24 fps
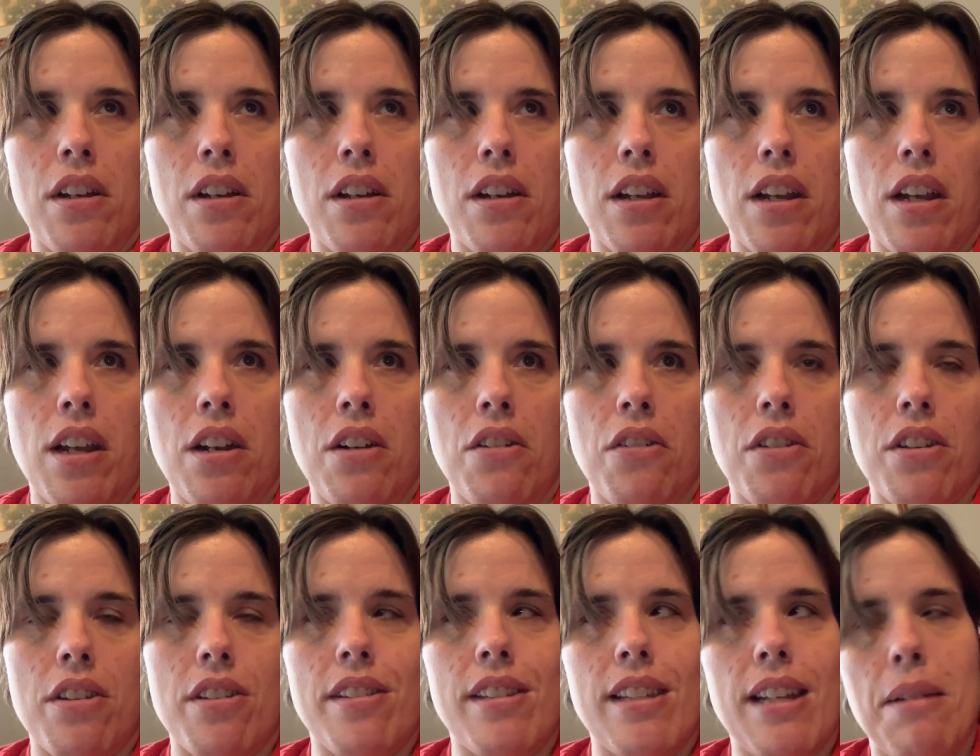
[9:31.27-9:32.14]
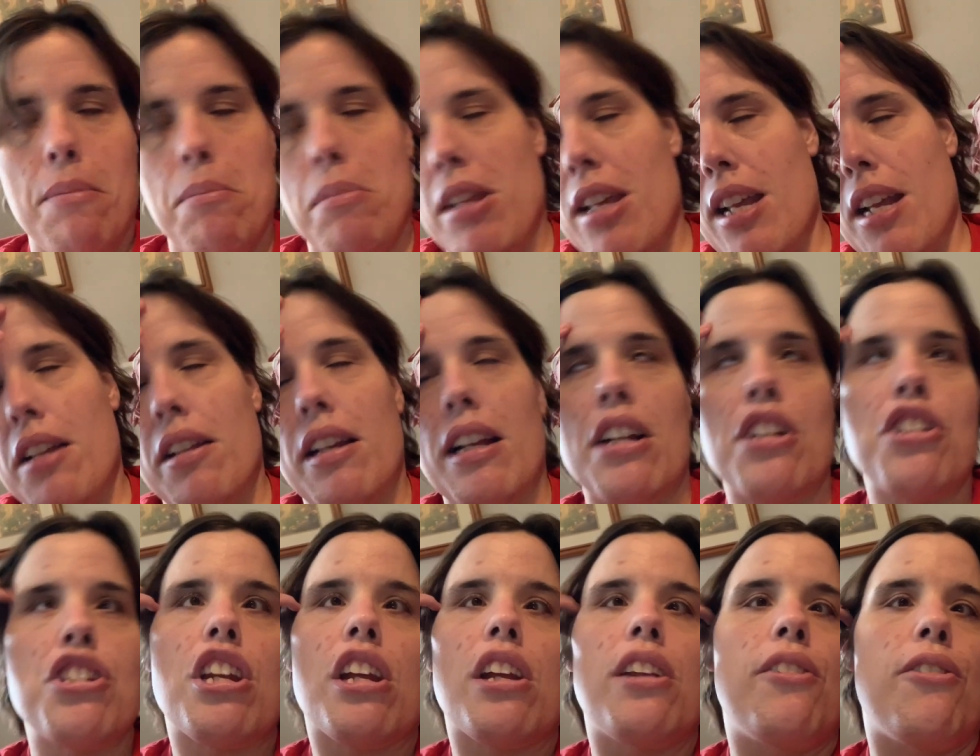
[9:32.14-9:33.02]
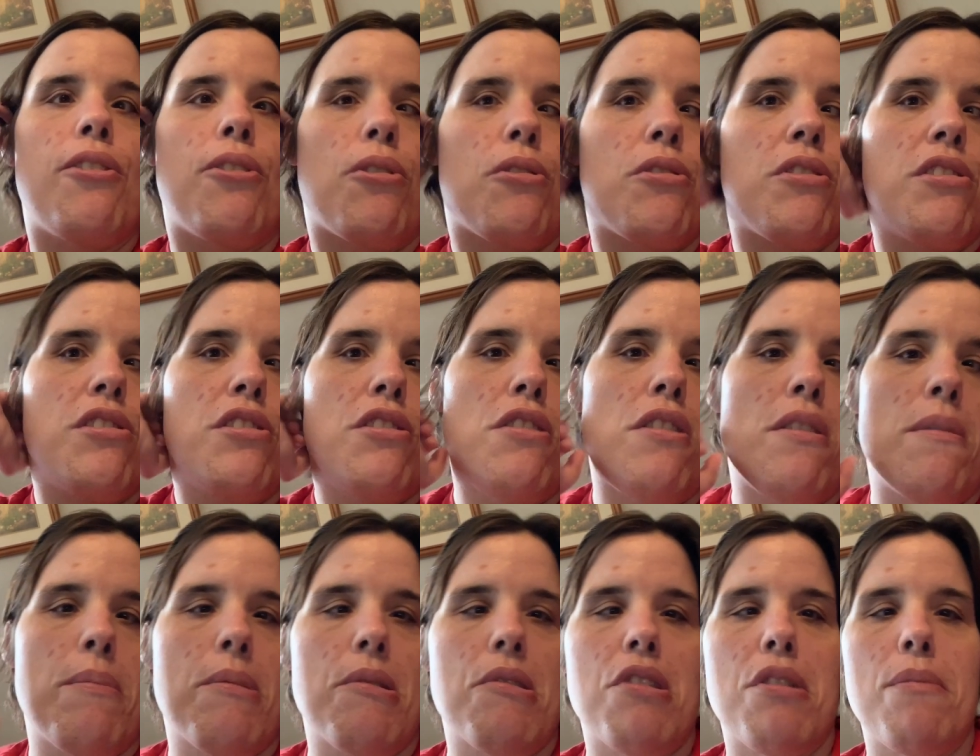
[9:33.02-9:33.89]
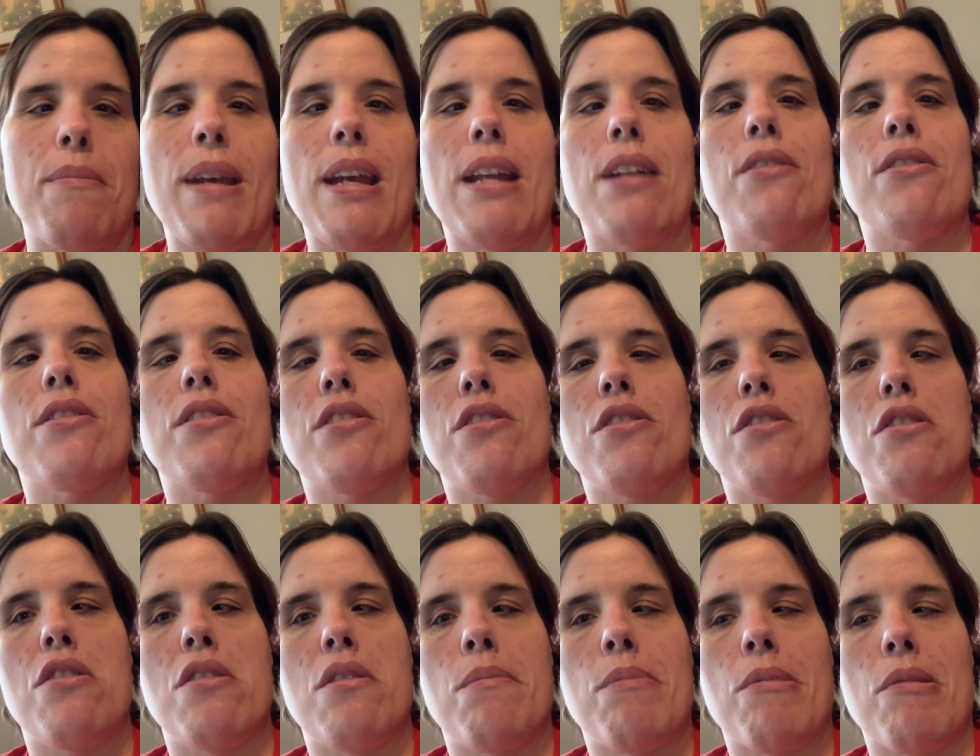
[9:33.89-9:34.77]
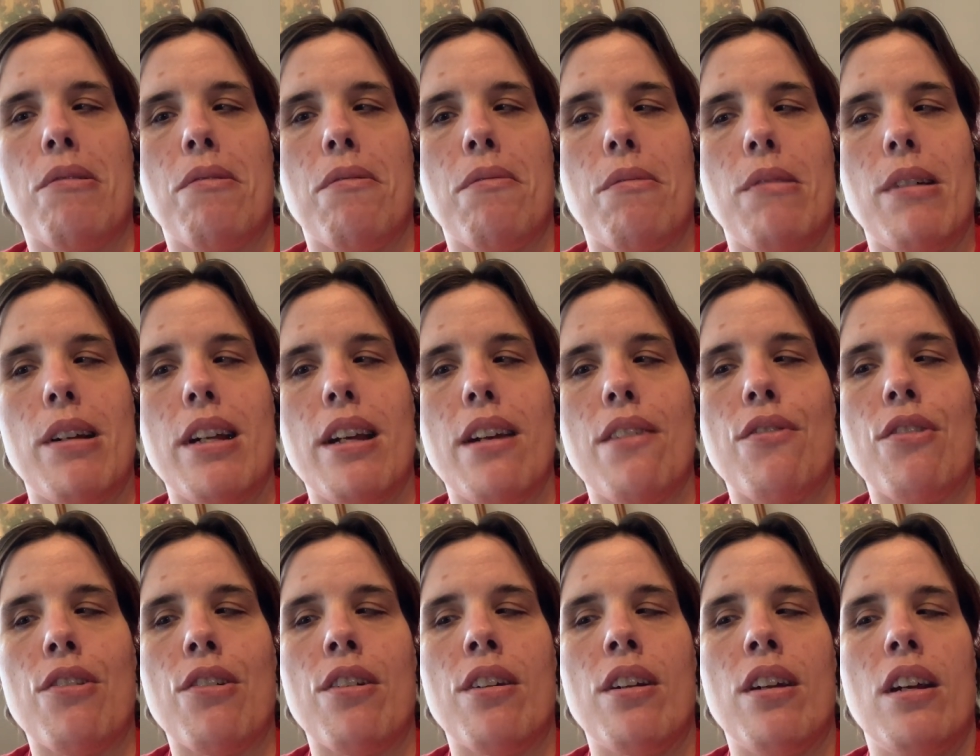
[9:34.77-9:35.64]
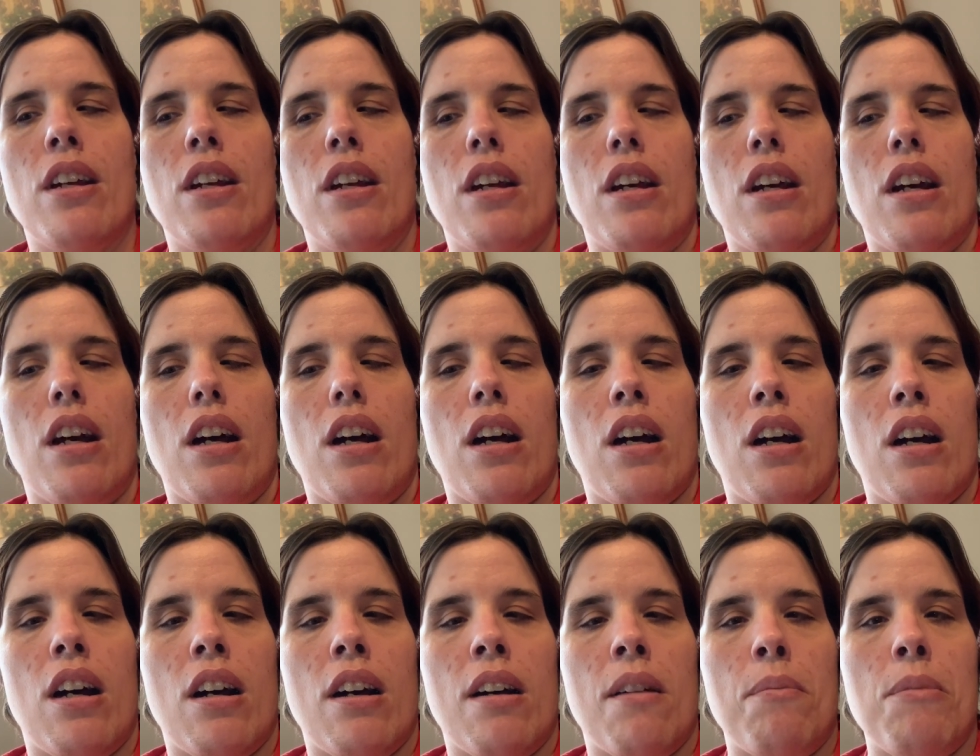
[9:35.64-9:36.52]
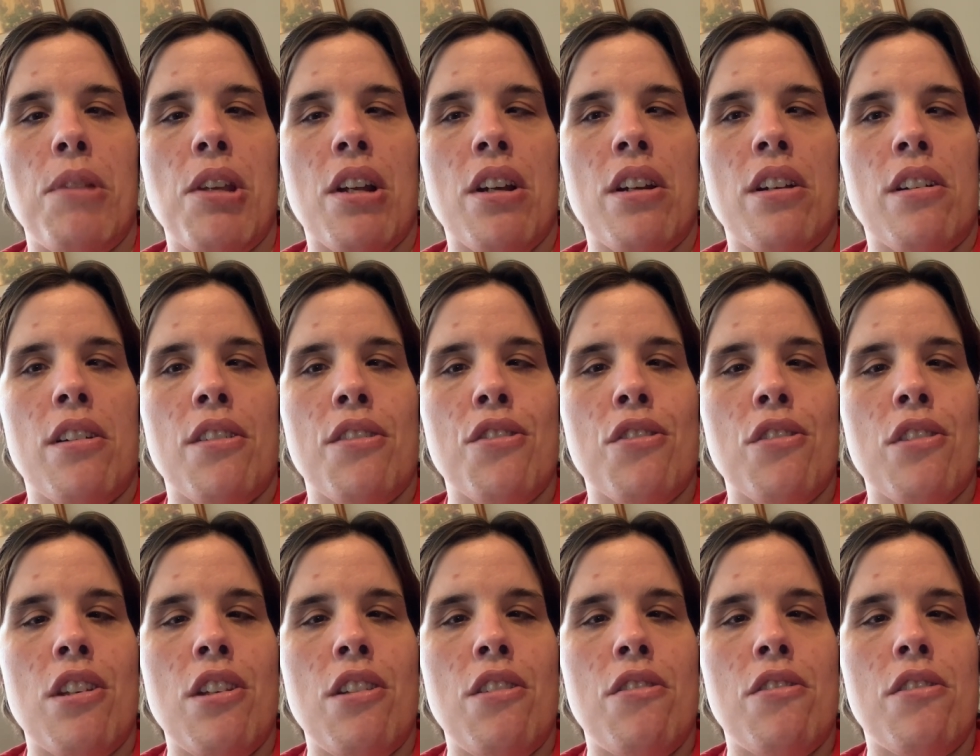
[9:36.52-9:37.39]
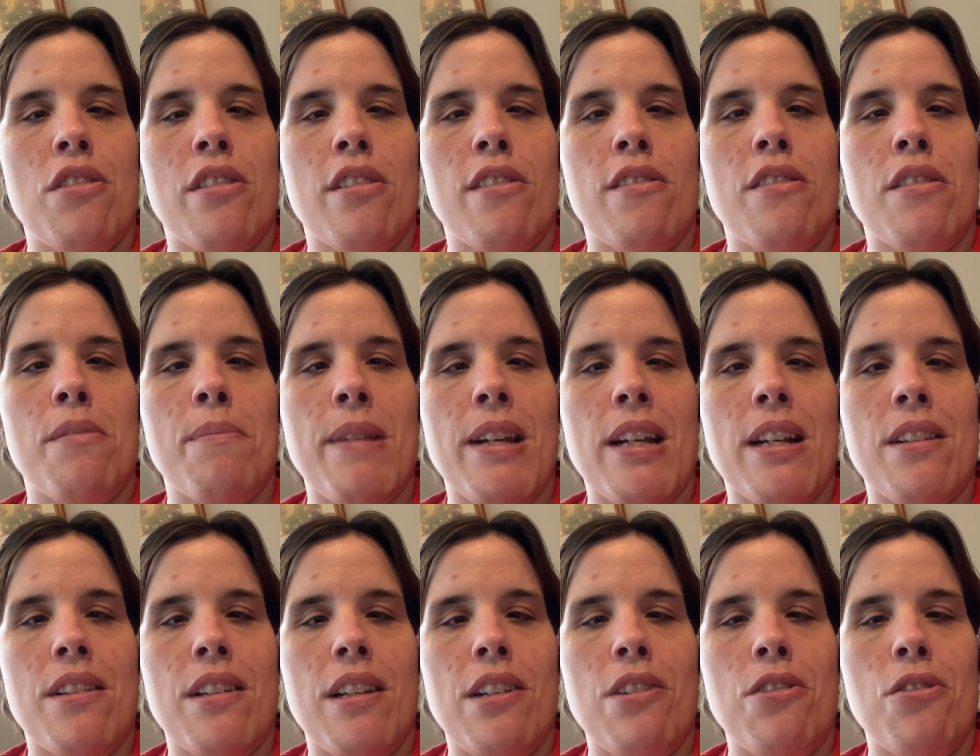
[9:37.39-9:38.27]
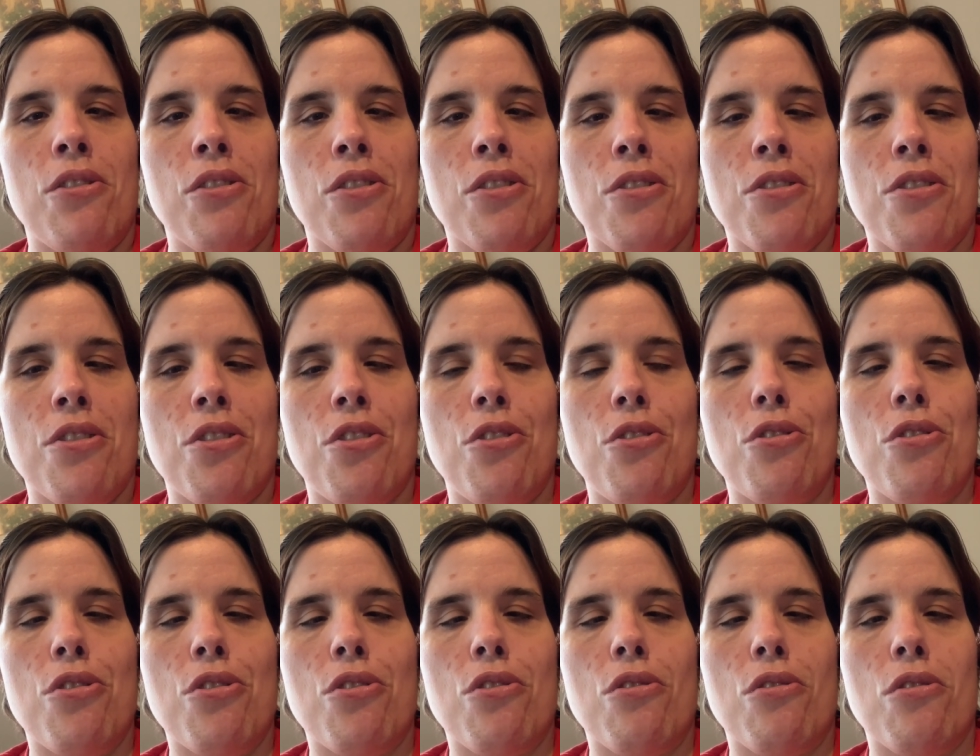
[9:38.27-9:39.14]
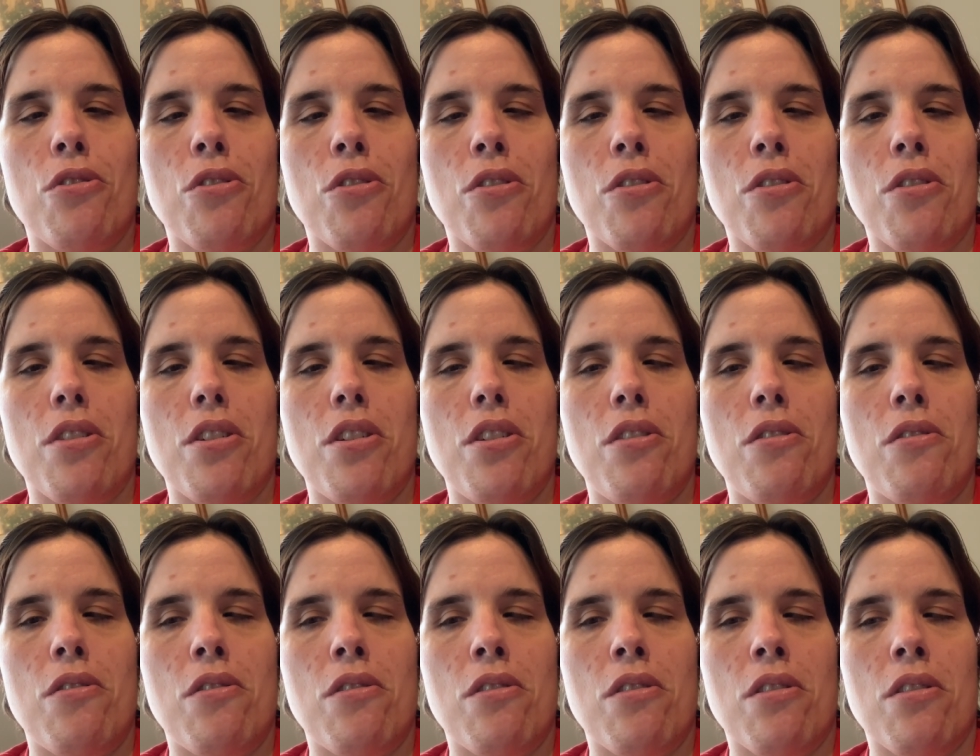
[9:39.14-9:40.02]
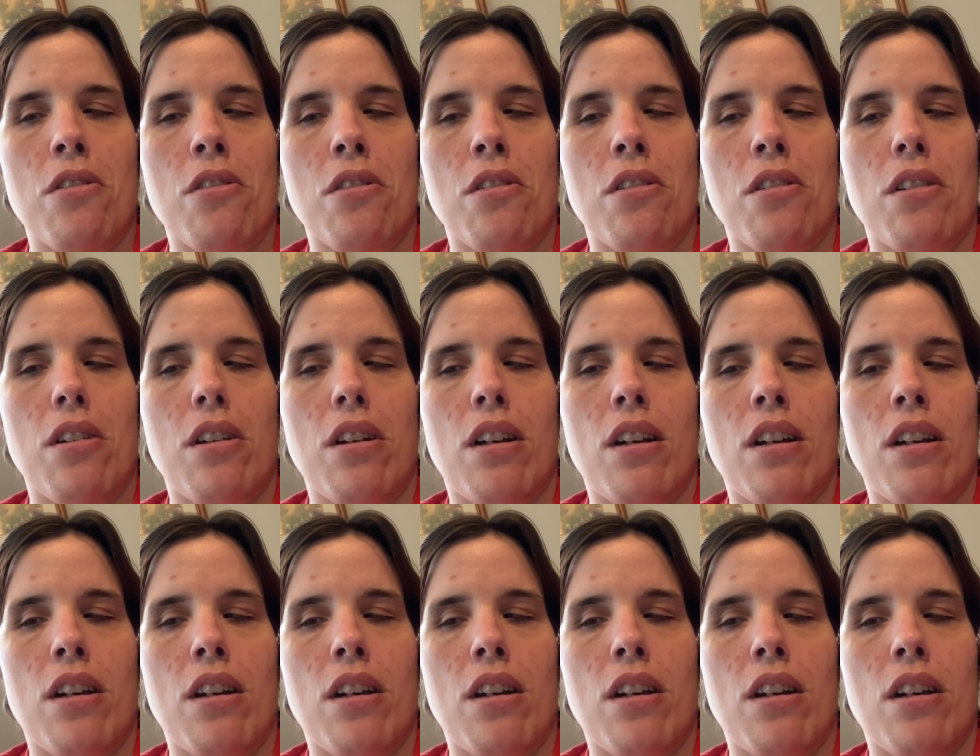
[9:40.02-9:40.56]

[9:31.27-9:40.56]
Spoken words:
you know, the same thing like chicken noodle soup or tomato soup or whatever, you can also use those magazine holders to store your